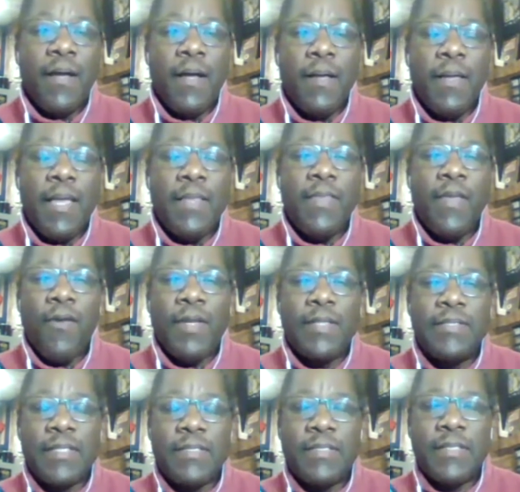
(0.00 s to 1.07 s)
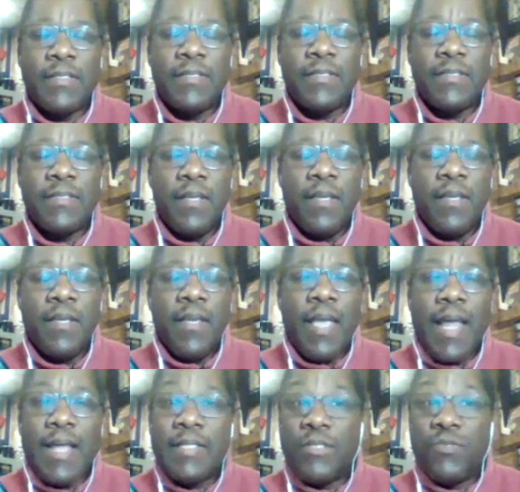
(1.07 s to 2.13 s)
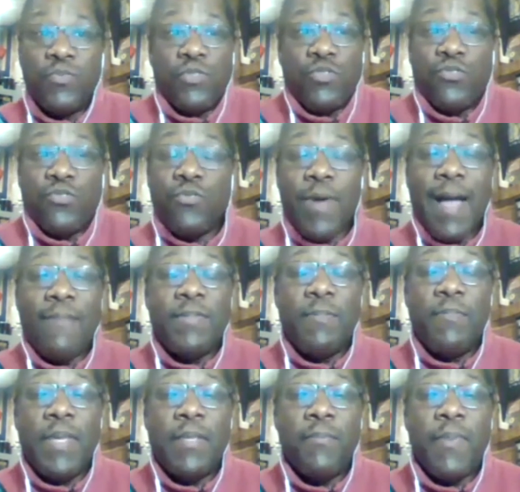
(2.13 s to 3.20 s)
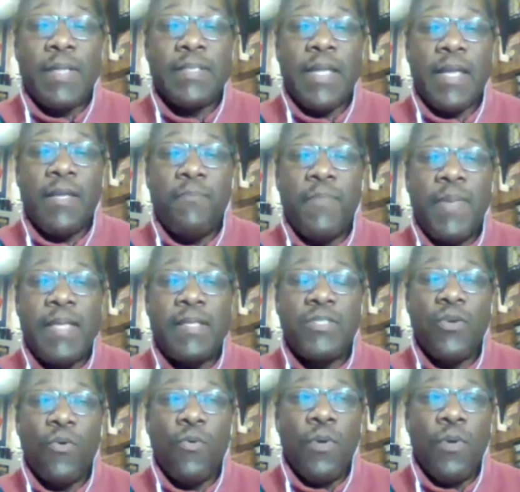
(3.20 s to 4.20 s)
in their existence. And I just strived to be the best I could be. So